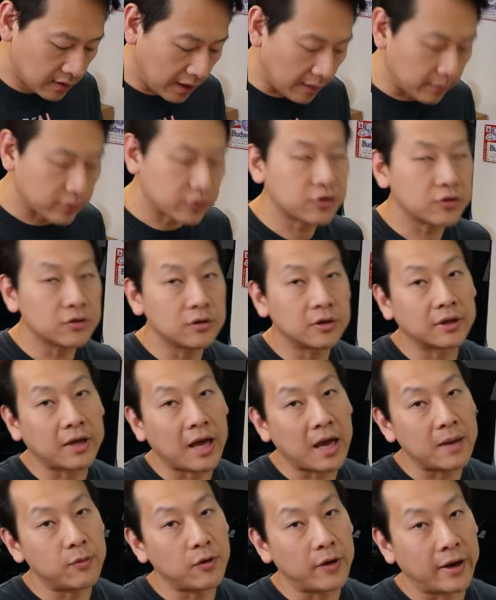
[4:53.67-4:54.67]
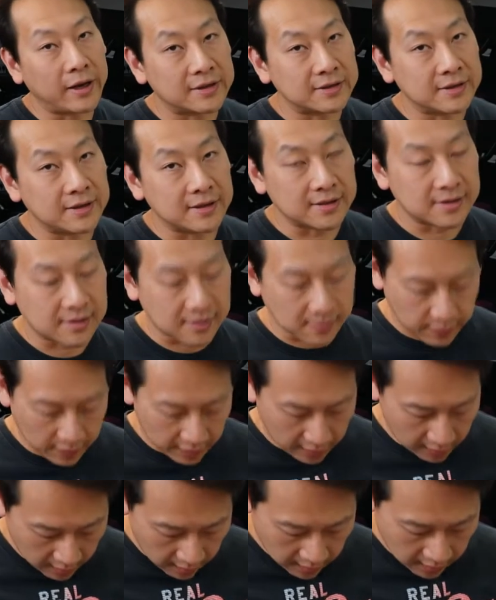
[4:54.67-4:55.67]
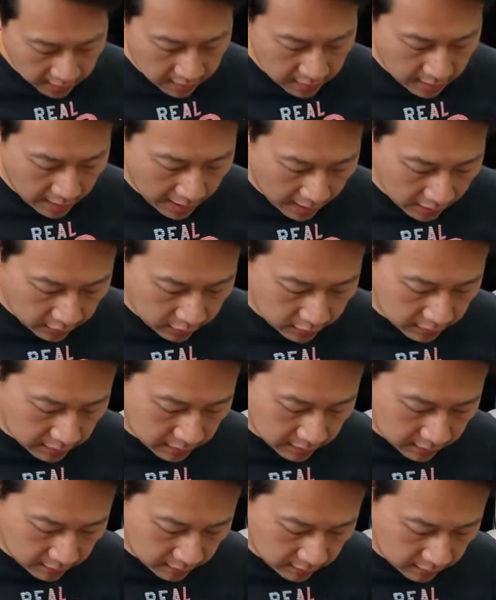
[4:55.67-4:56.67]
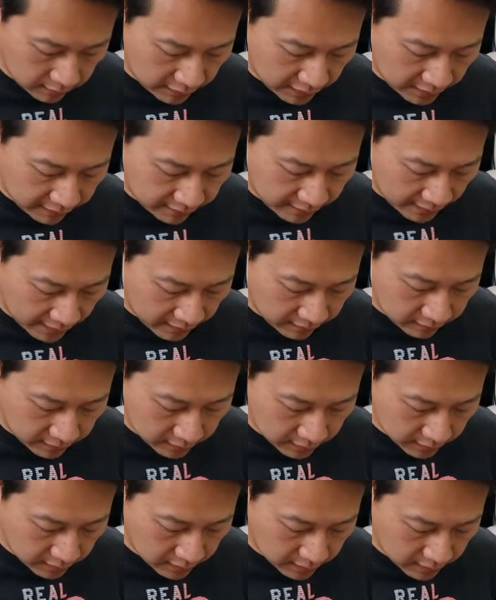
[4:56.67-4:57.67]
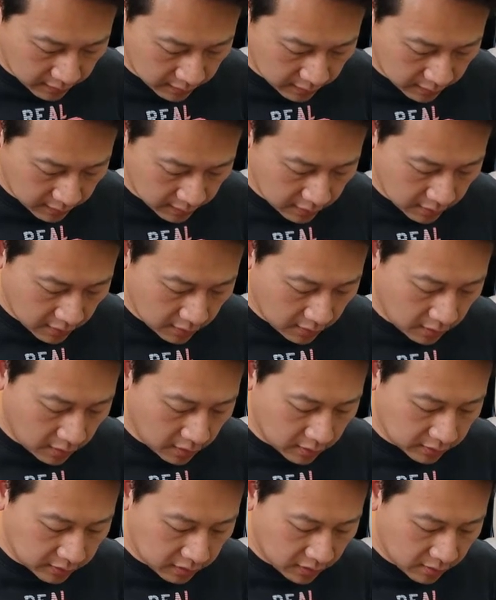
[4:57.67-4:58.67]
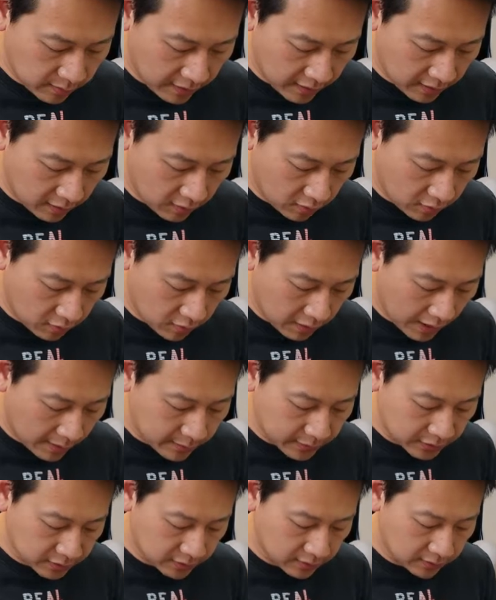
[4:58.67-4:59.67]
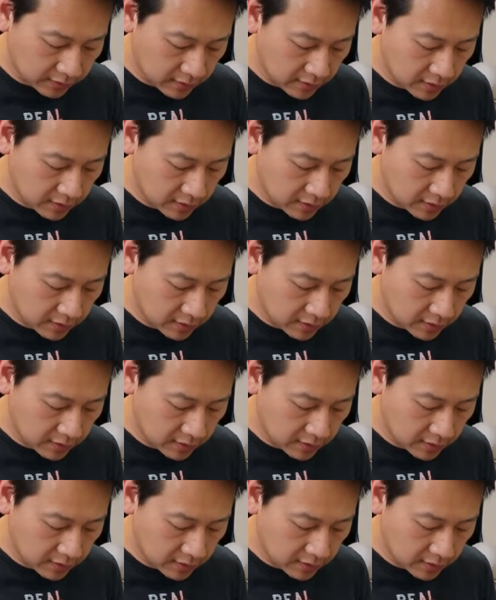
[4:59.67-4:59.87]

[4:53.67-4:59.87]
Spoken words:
I'm sure the cable exists, but I couldn't really find one on eBay or Amazon.